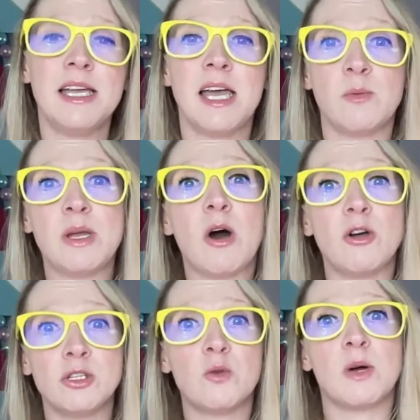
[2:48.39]
And we
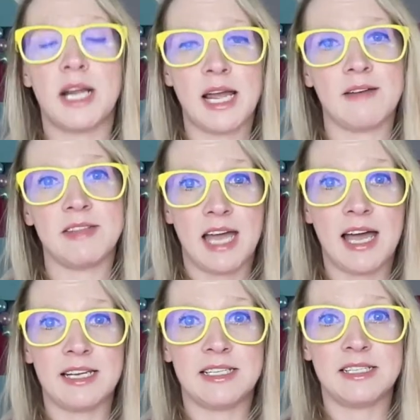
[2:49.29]
also want to have
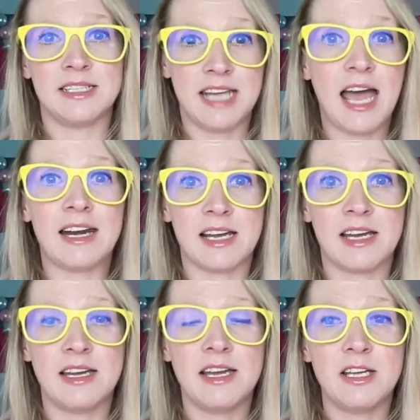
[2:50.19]
that
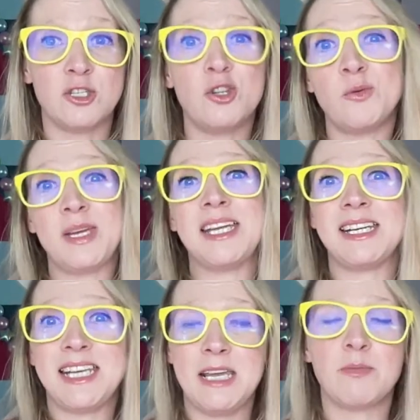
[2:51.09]
data so that we can
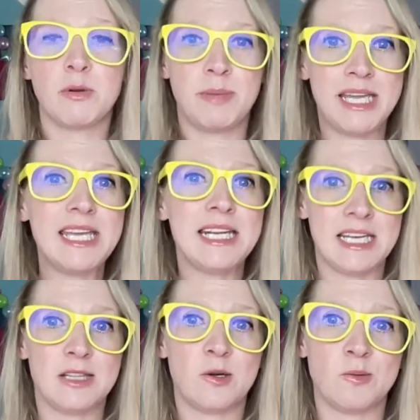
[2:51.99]
keep
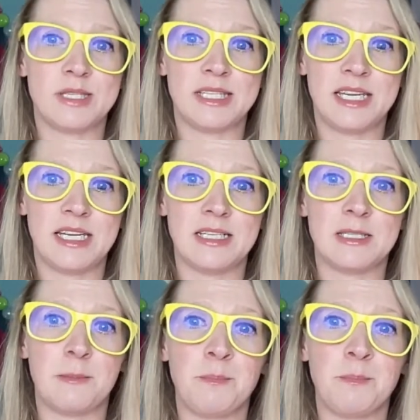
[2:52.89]
repeating those things.